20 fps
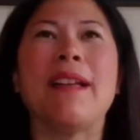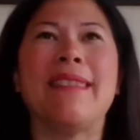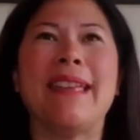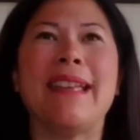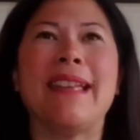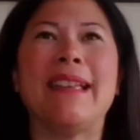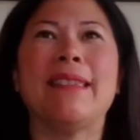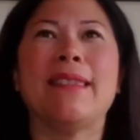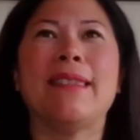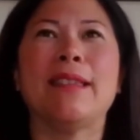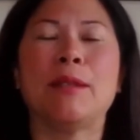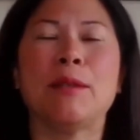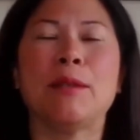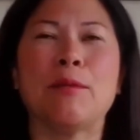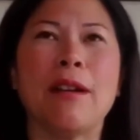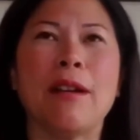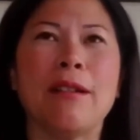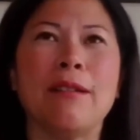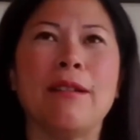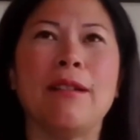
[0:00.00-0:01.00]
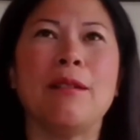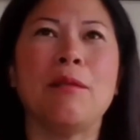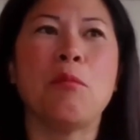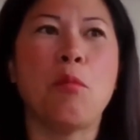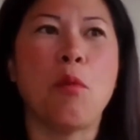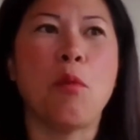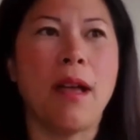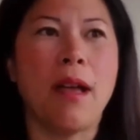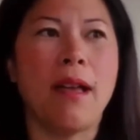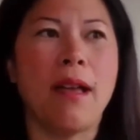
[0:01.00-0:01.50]
i think the
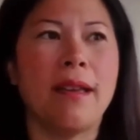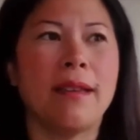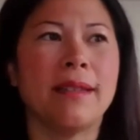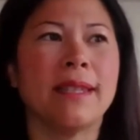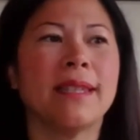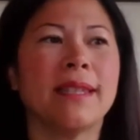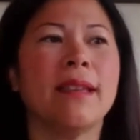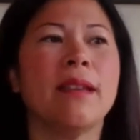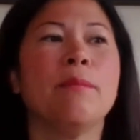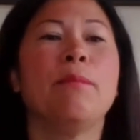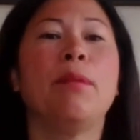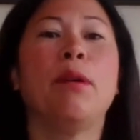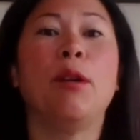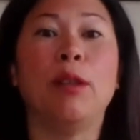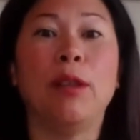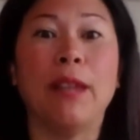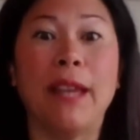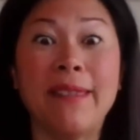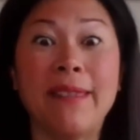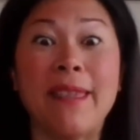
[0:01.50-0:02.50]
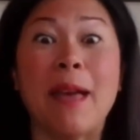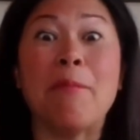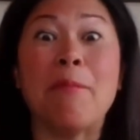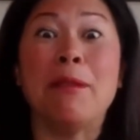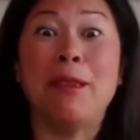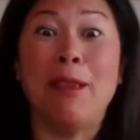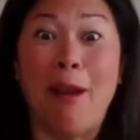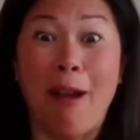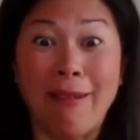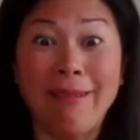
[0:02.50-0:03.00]
struggle was pulling
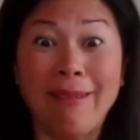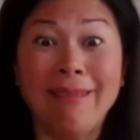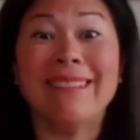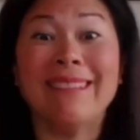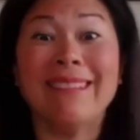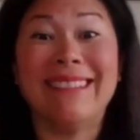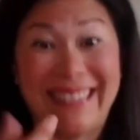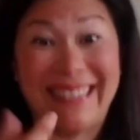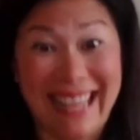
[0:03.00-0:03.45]
them along